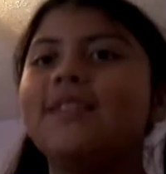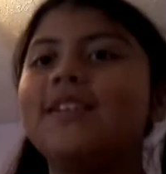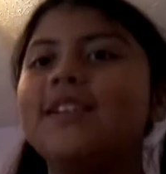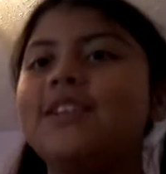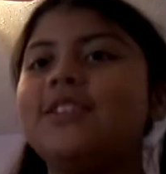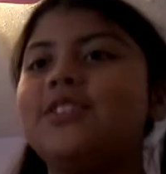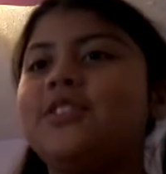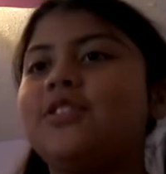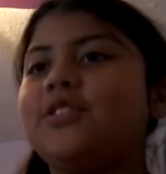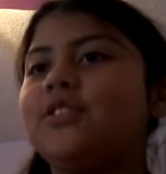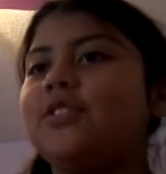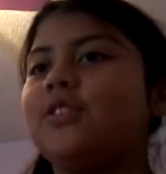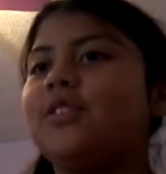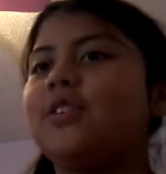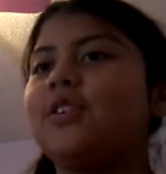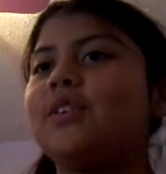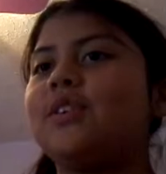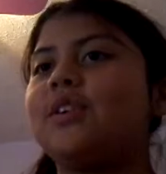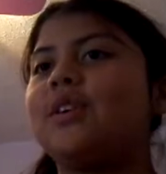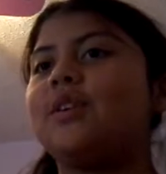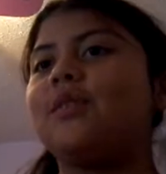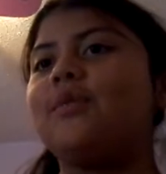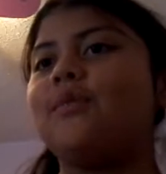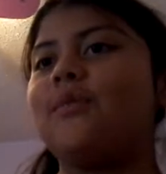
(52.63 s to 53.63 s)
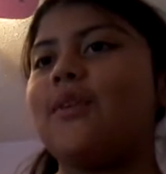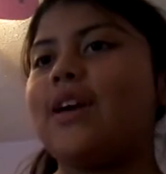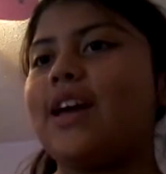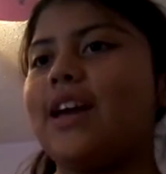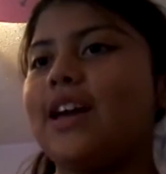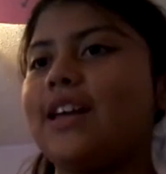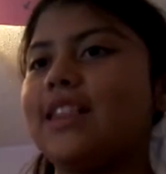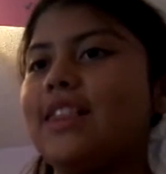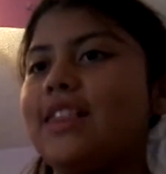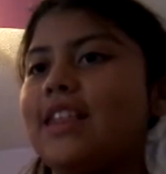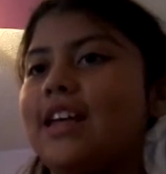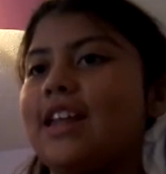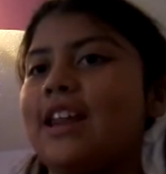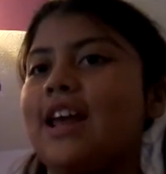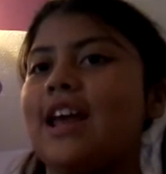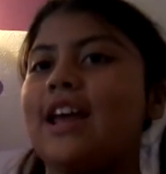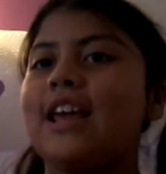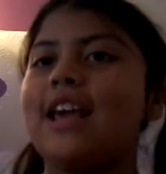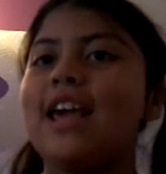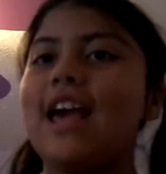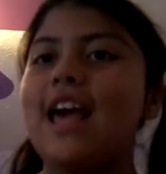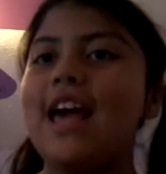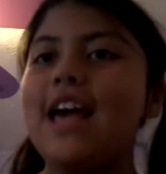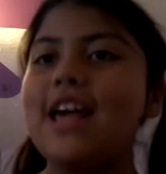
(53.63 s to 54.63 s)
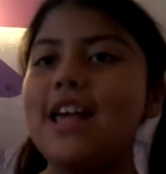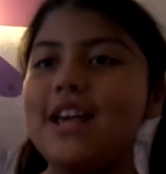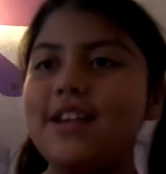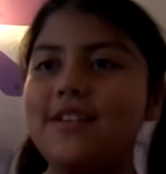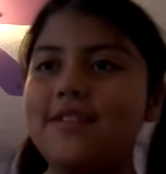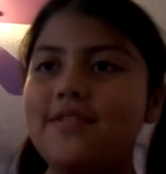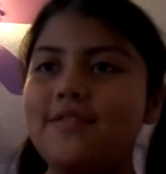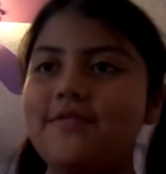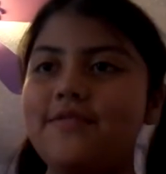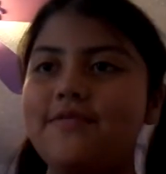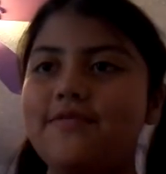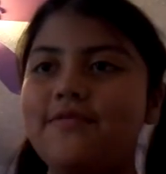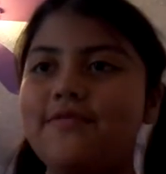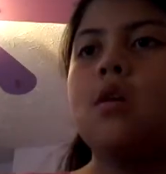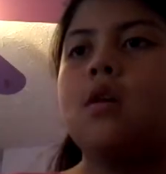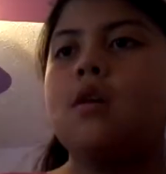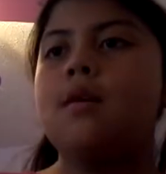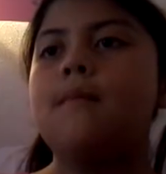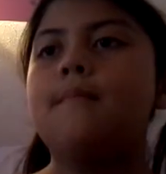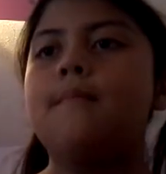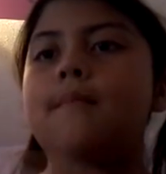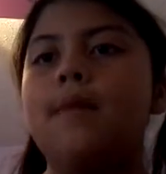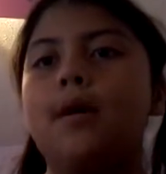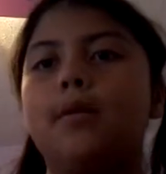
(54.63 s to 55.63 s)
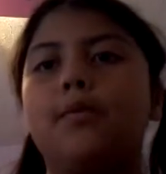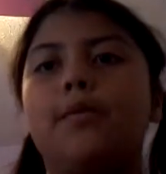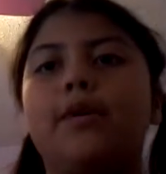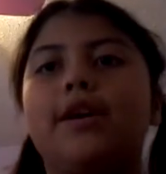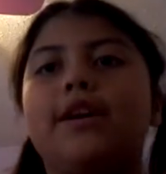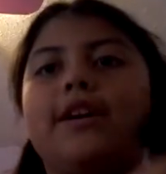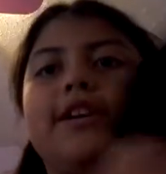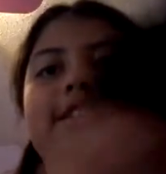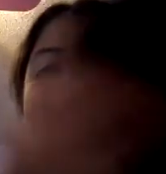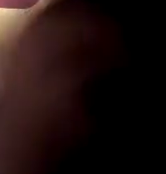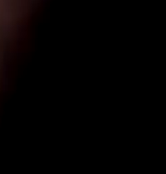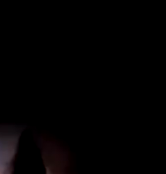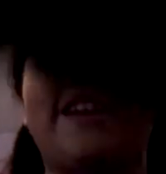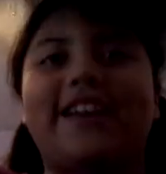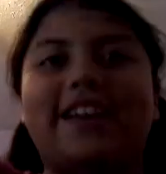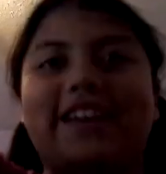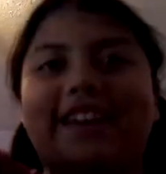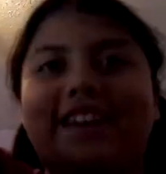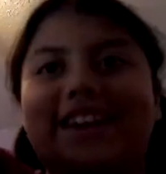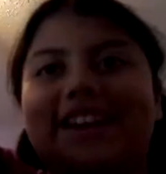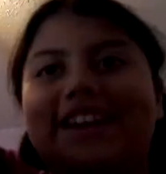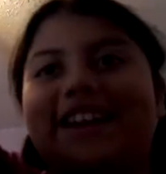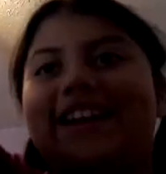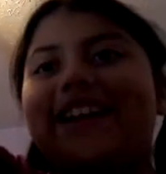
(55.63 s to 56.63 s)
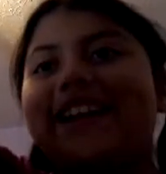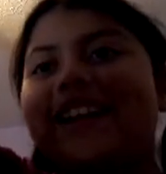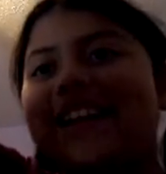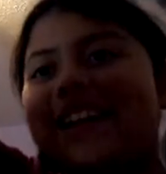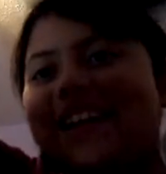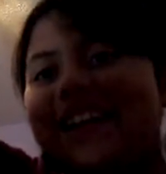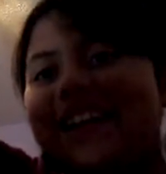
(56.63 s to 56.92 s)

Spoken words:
I'm gonna show you a wig that I have. My wig is right here.